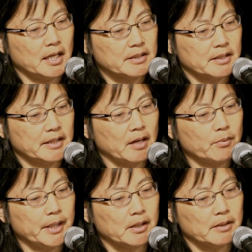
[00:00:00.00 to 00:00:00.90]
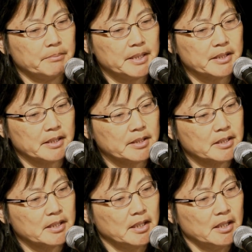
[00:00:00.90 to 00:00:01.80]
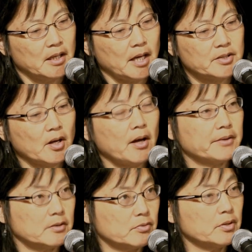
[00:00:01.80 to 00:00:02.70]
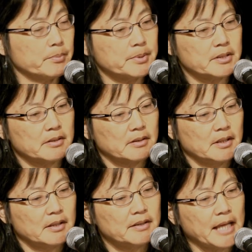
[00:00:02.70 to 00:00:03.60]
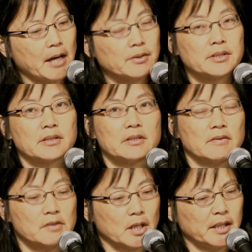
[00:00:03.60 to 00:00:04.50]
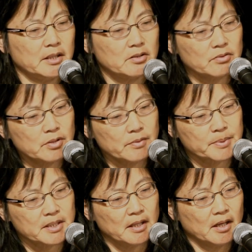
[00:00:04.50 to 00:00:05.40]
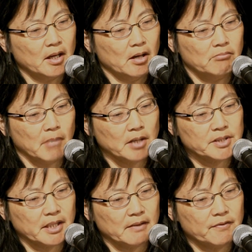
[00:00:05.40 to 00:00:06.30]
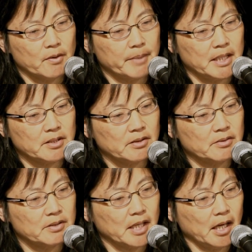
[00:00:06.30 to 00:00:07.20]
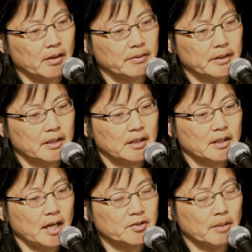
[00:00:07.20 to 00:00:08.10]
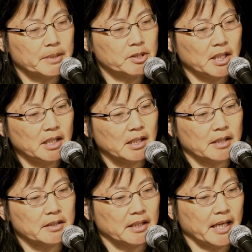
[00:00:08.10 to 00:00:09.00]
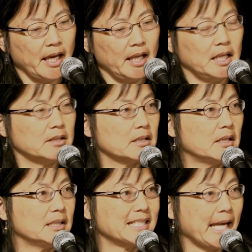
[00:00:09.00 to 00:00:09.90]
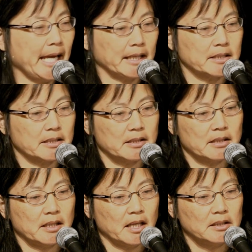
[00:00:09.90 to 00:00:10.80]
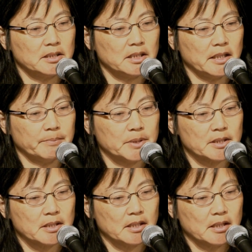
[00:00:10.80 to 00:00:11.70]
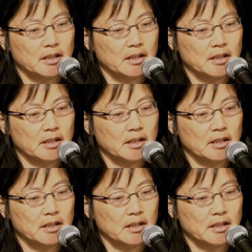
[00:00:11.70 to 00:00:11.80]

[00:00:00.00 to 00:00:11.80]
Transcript: Lhasa that week on business. I saw the troops, thousands of Chinese troops, marching in formation through town. I saw machine guns and cannons and tanks and jeeps.